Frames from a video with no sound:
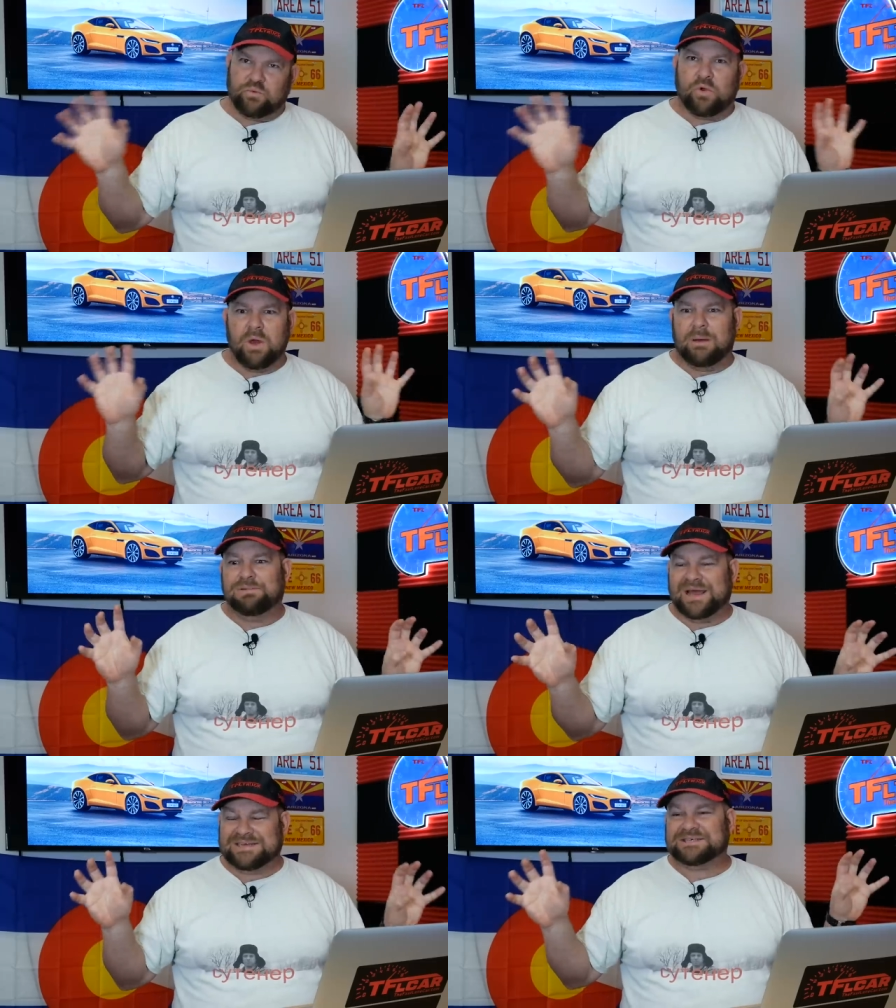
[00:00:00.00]
uh,
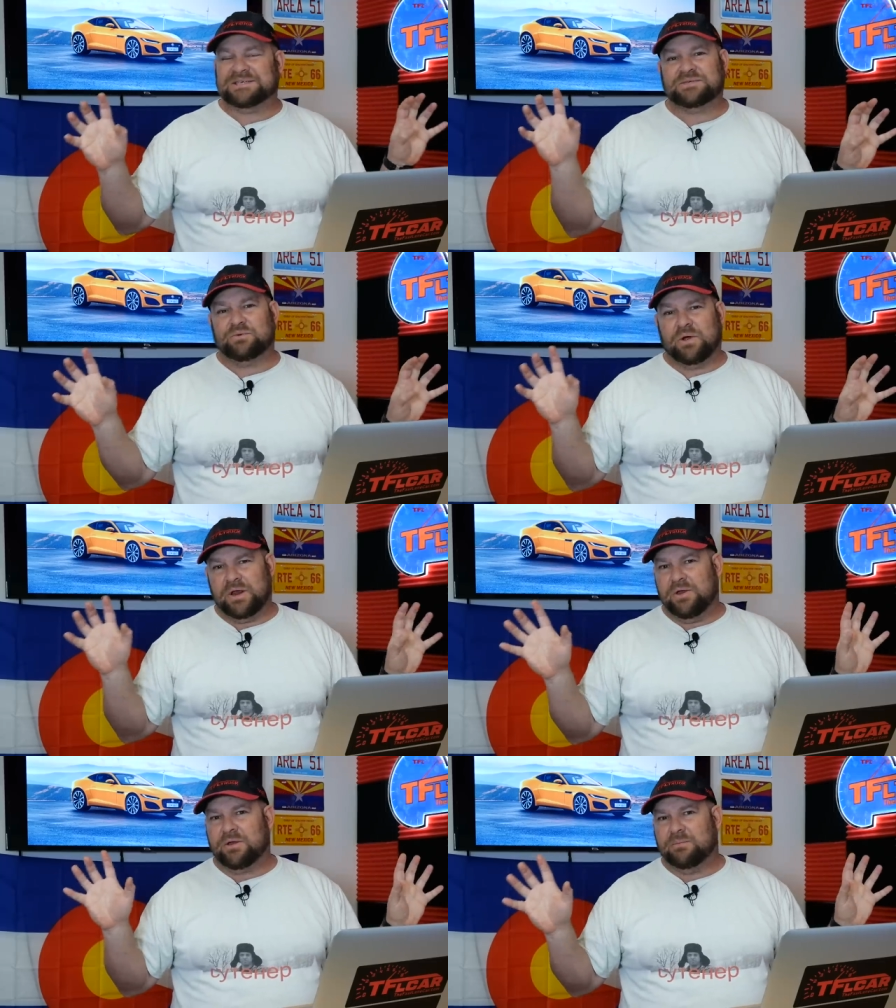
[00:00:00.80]
places where
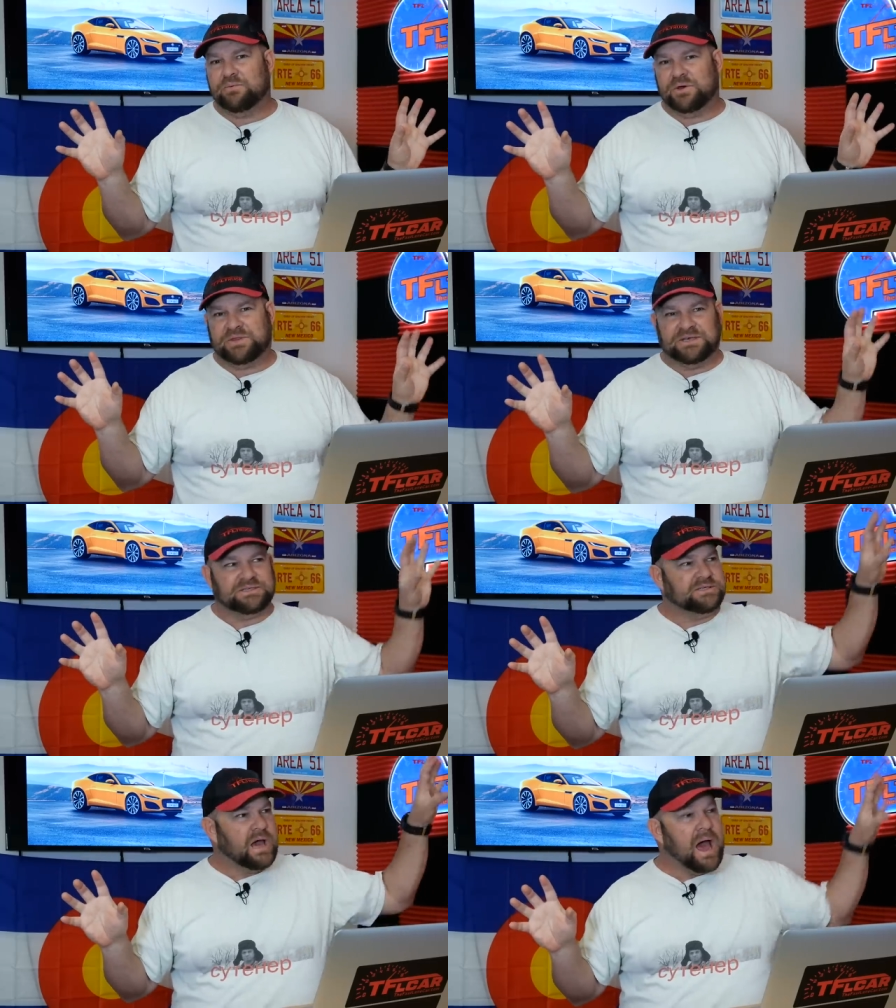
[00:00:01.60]
you could put
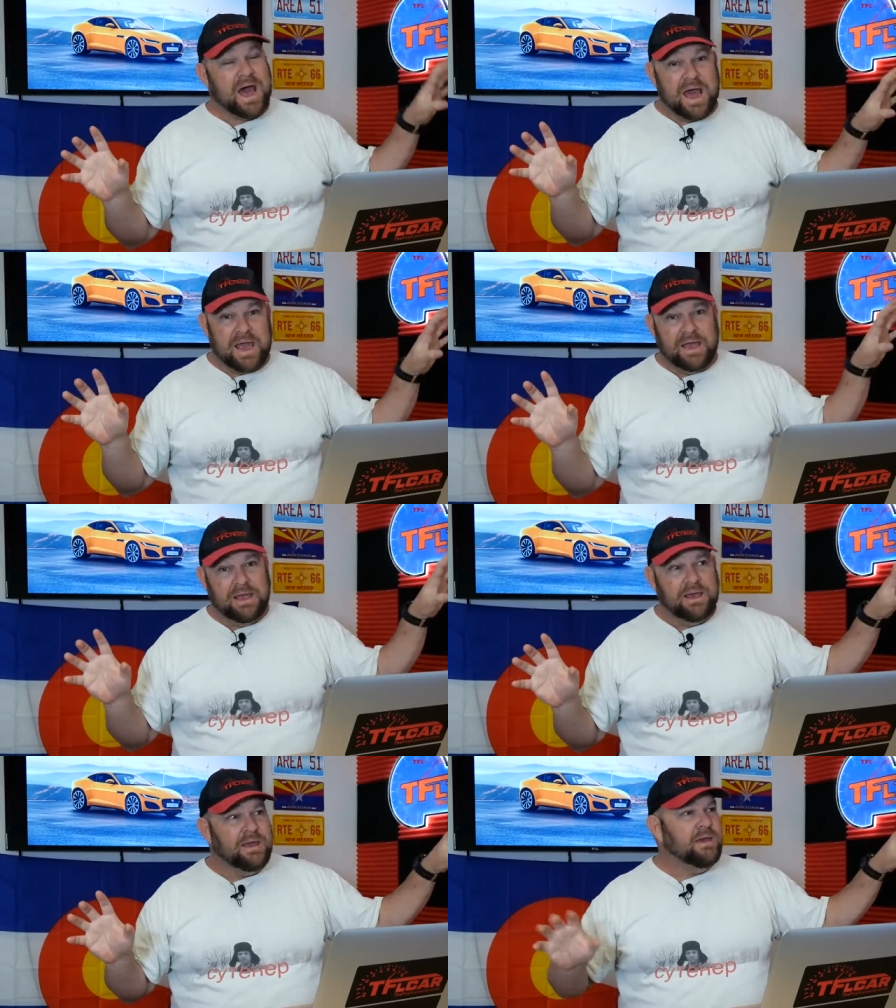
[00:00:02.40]
this.
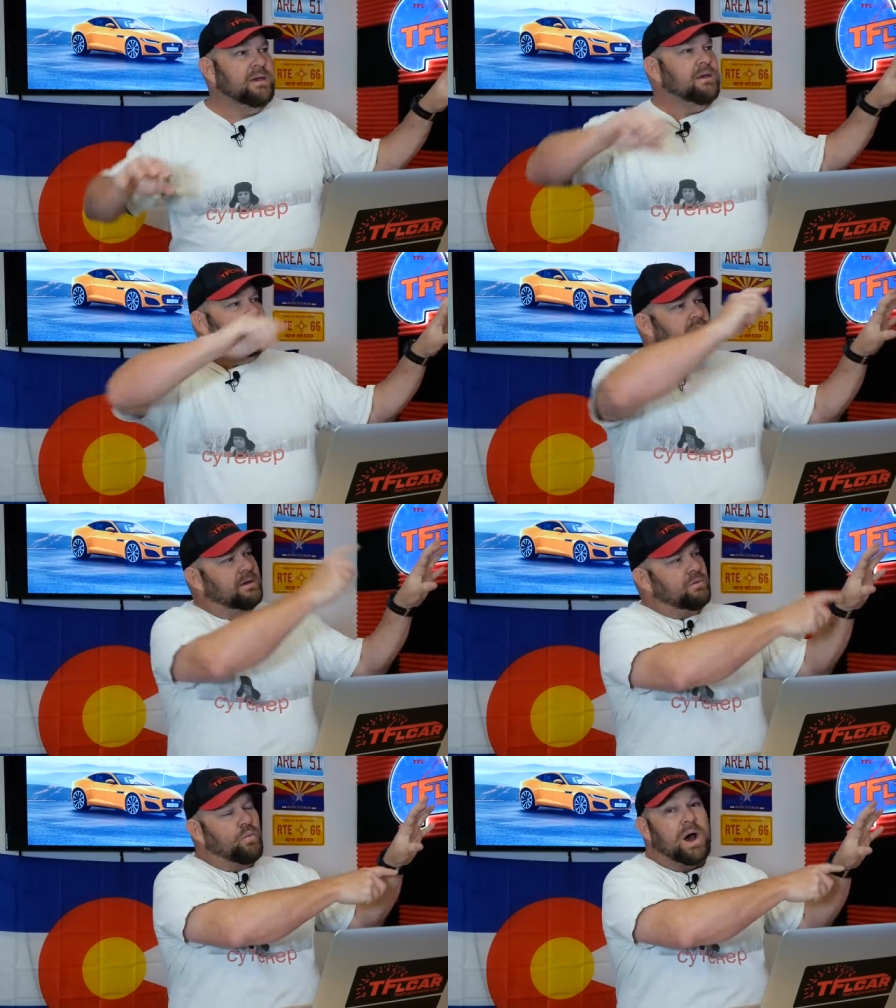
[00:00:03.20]
I
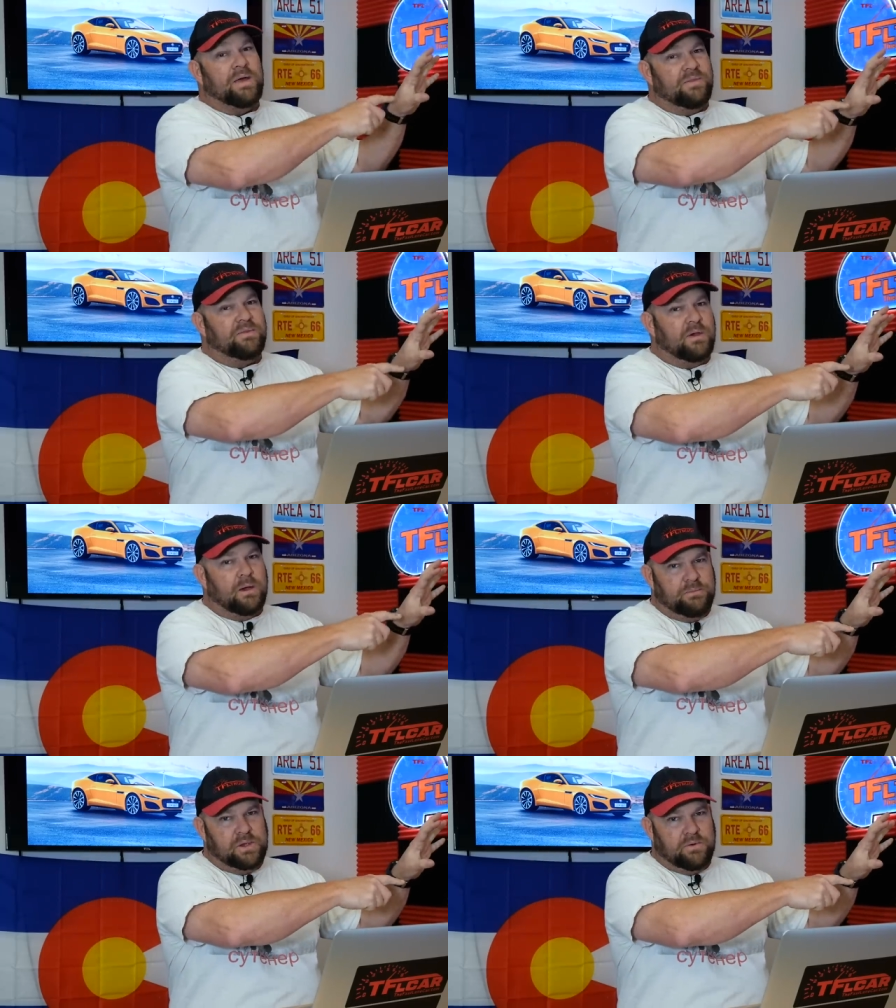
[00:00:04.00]
want a
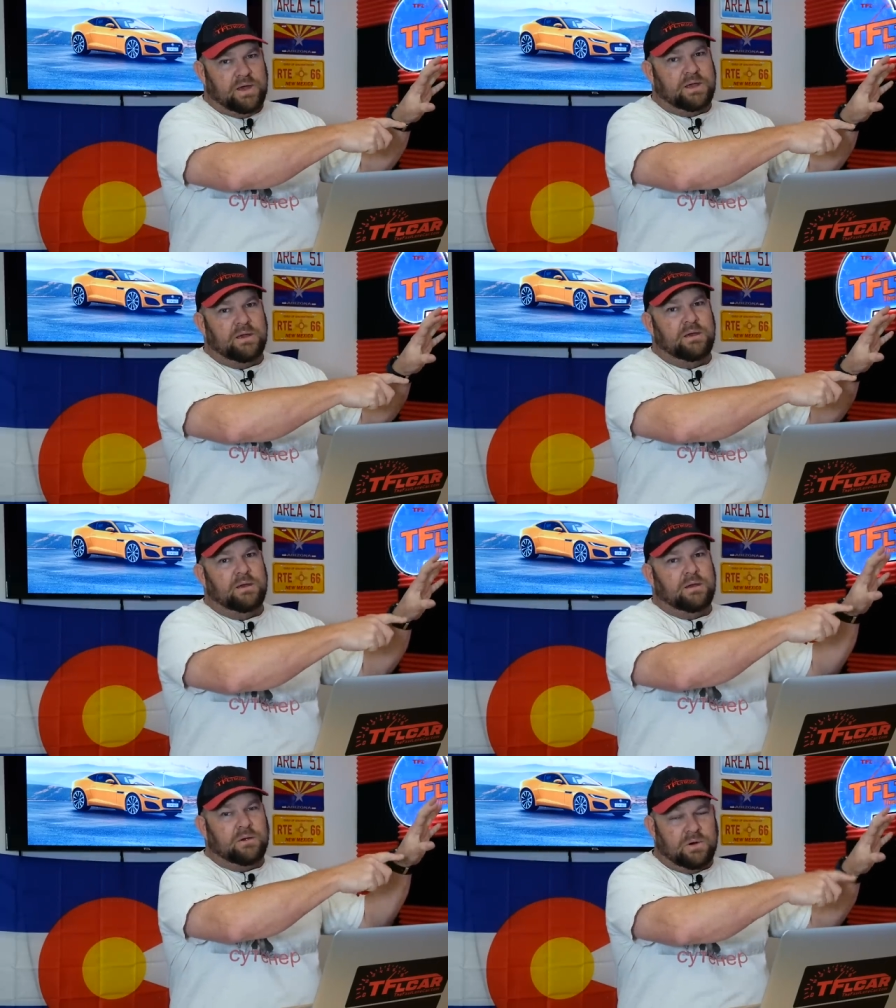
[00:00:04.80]
Buick
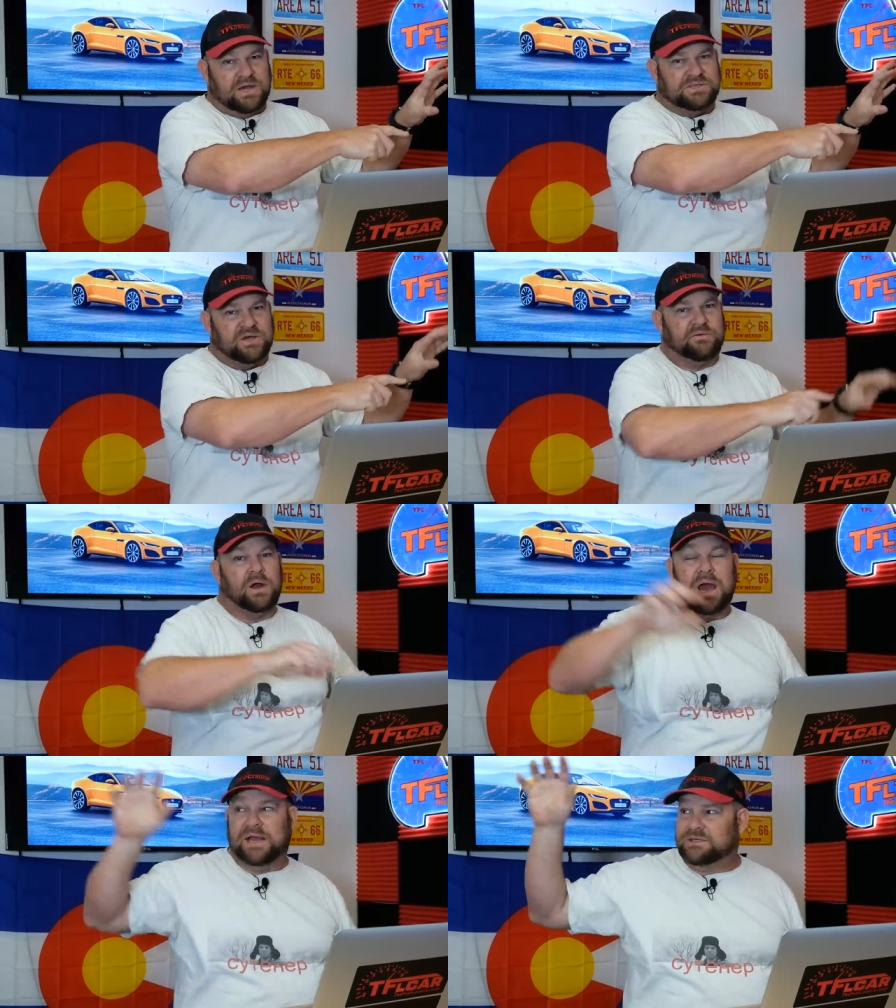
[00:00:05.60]
crossover.
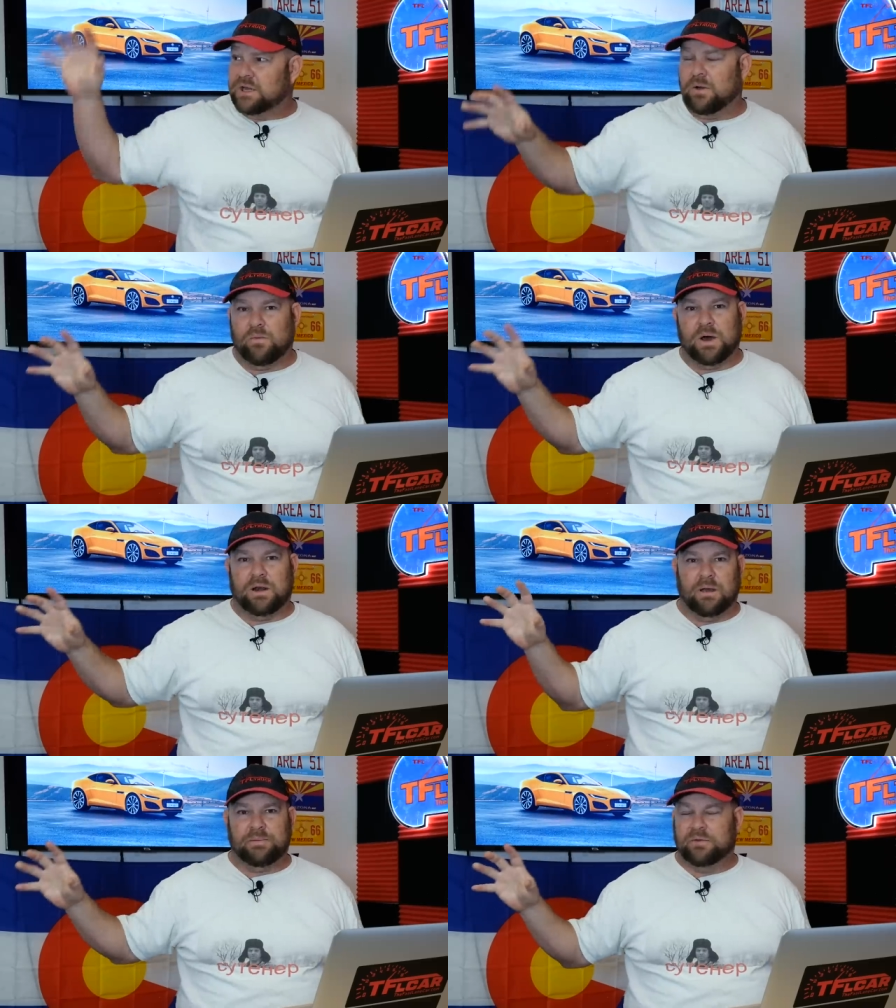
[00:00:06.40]
I don't
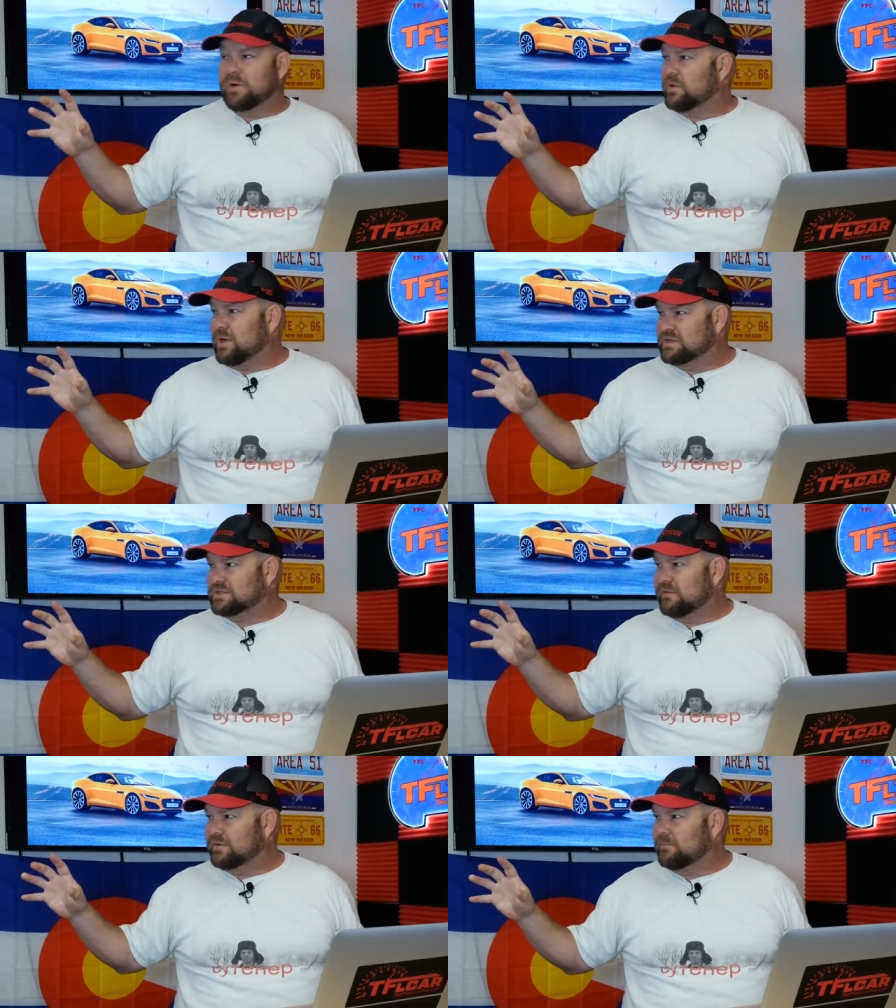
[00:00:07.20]
want a Buick
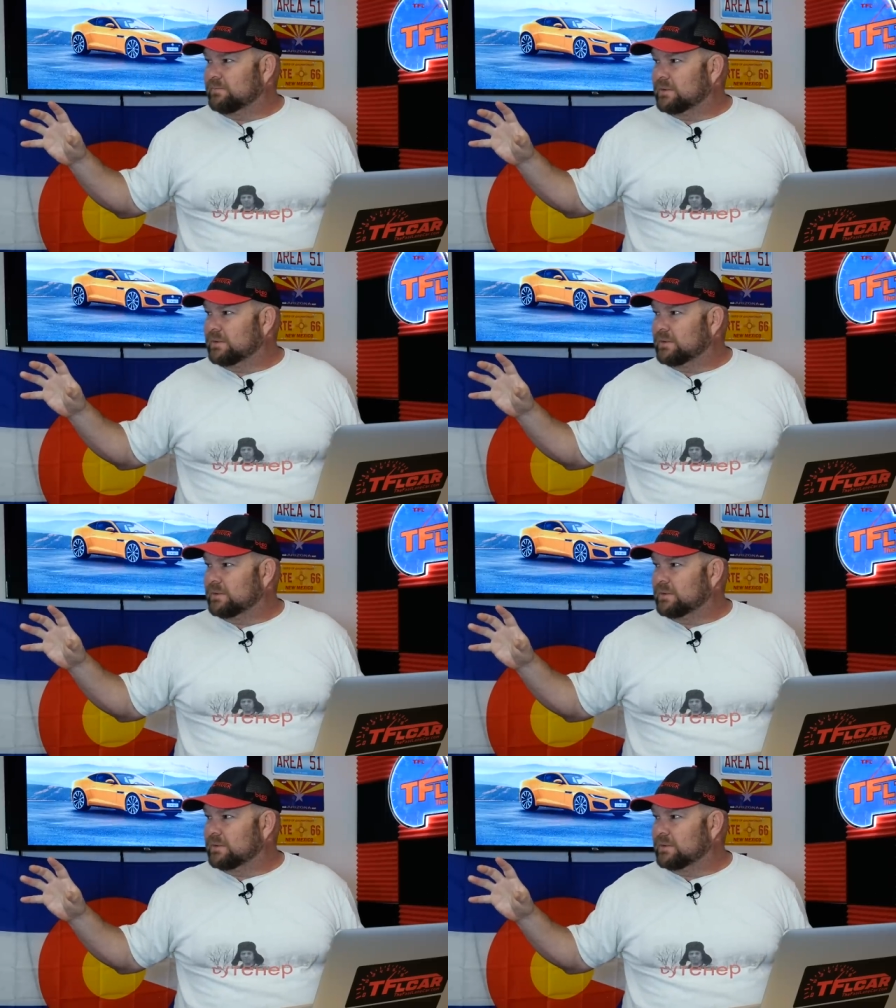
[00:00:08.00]
crossover.